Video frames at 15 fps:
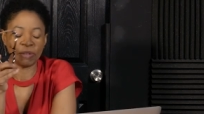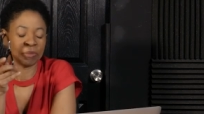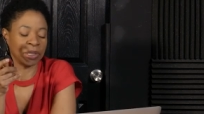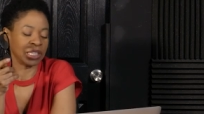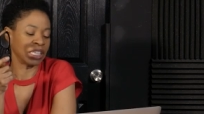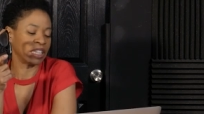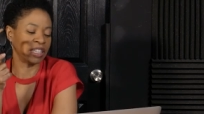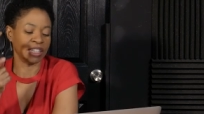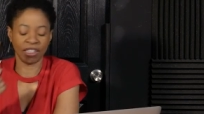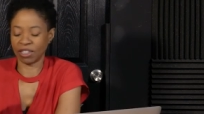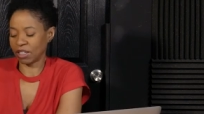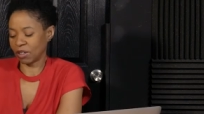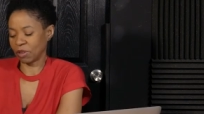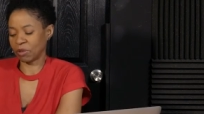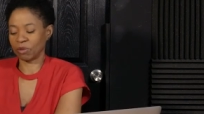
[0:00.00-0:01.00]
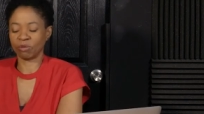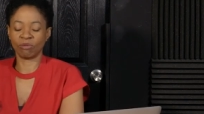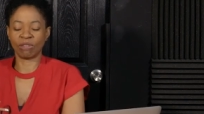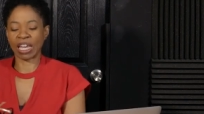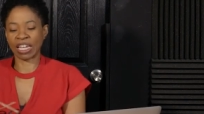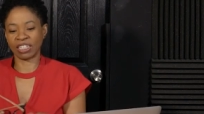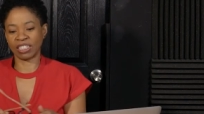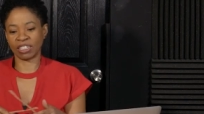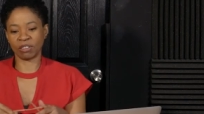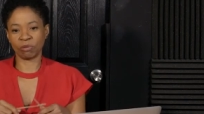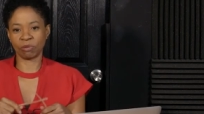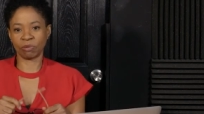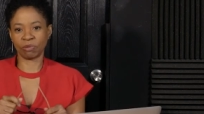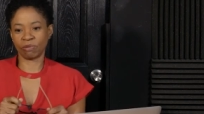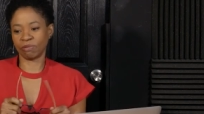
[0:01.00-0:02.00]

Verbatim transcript: But then that didn't,